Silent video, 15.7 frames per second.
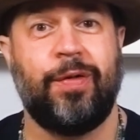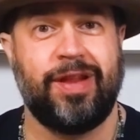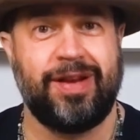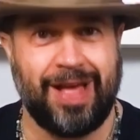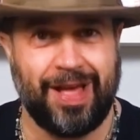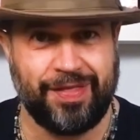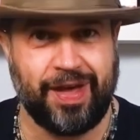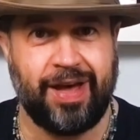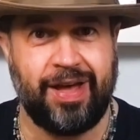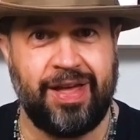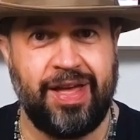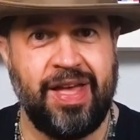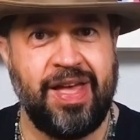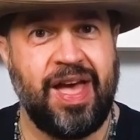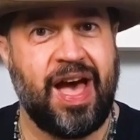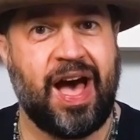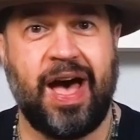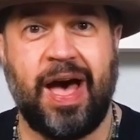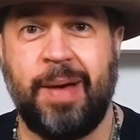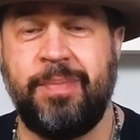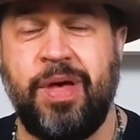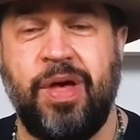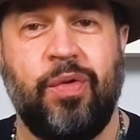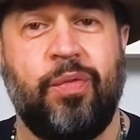another.
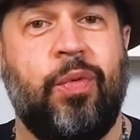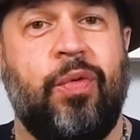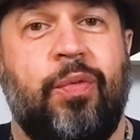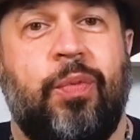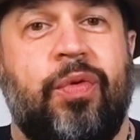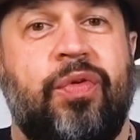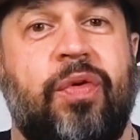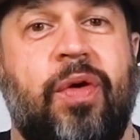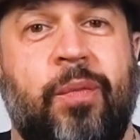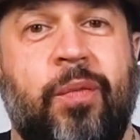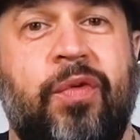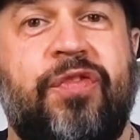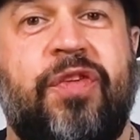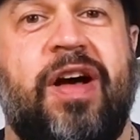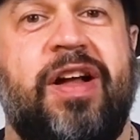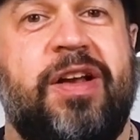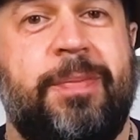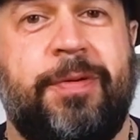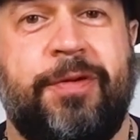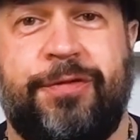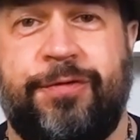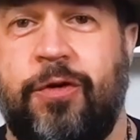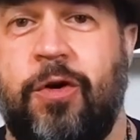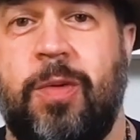We'll find a
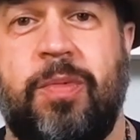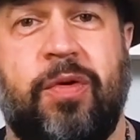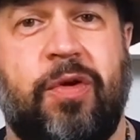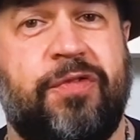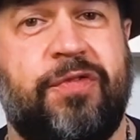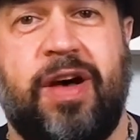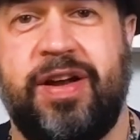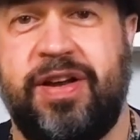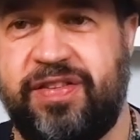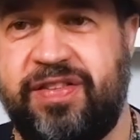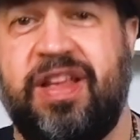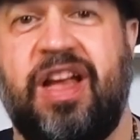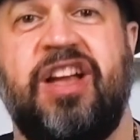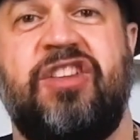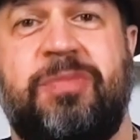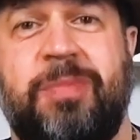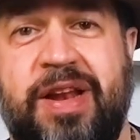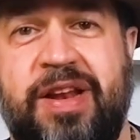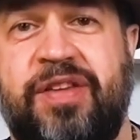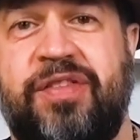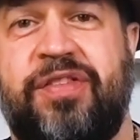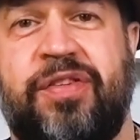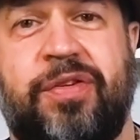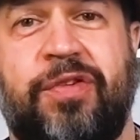performer, or find a stage
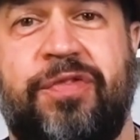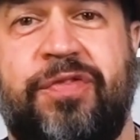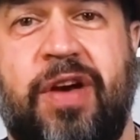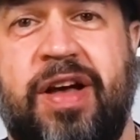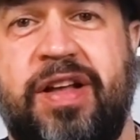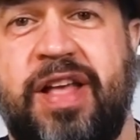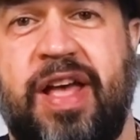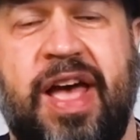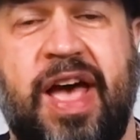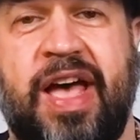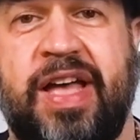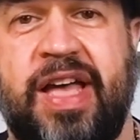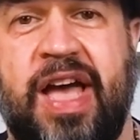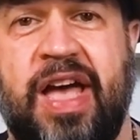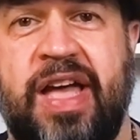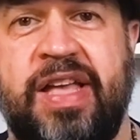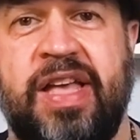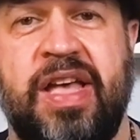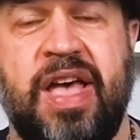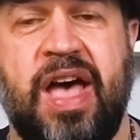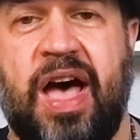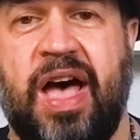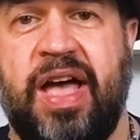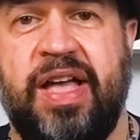manager, or find a
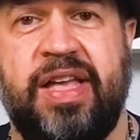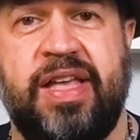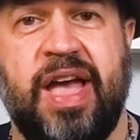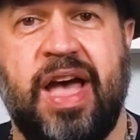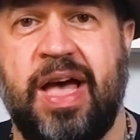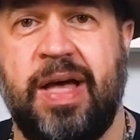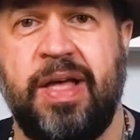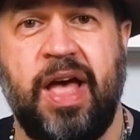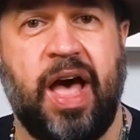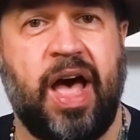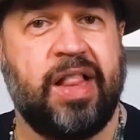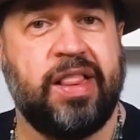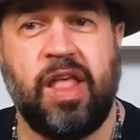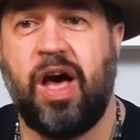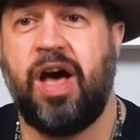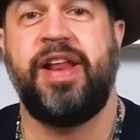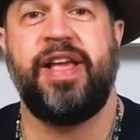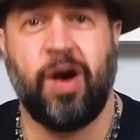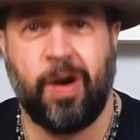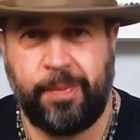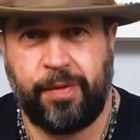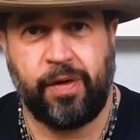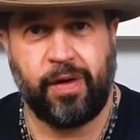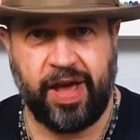lighting
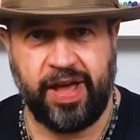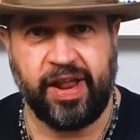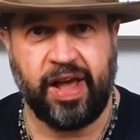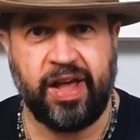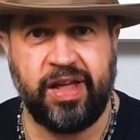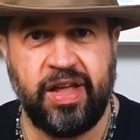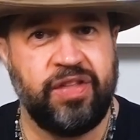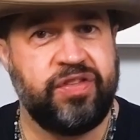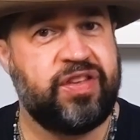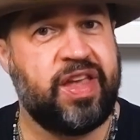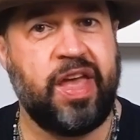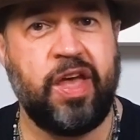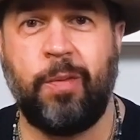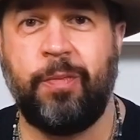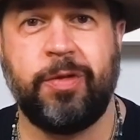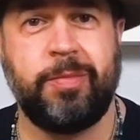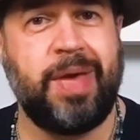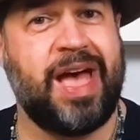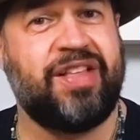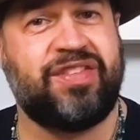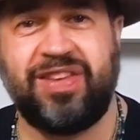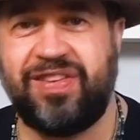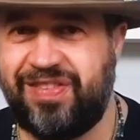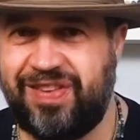operator to help them
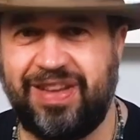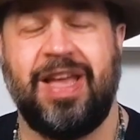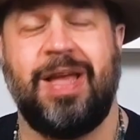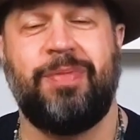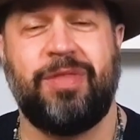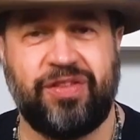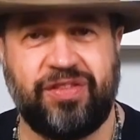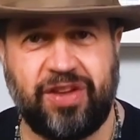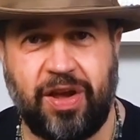out, just to keep the show